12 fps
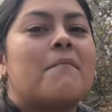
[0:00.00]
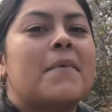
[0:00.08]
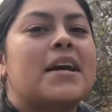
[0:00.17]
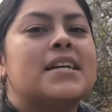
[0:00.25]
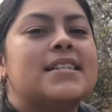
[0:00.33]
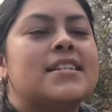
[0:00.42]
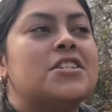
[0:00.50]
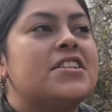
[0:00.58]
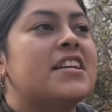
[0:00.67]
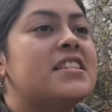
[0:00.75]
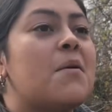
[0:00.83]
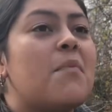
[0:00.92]
And my cousin, she's
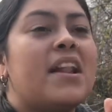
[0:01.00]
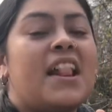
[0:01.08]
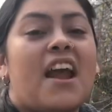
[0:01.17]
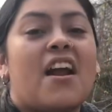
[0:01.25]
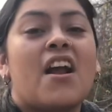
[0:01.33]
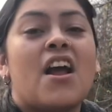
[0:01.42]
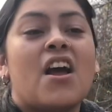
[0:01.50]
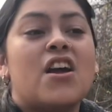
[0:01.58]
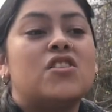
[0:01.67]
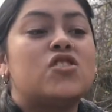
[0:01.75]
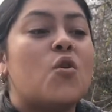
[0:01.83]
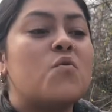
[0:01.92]
like, stop right there,
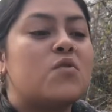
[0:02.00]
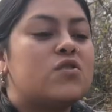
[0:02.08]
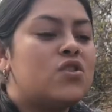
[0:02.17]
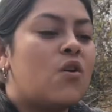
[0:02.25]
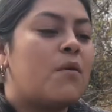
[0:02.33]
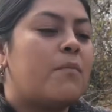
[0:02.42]
don't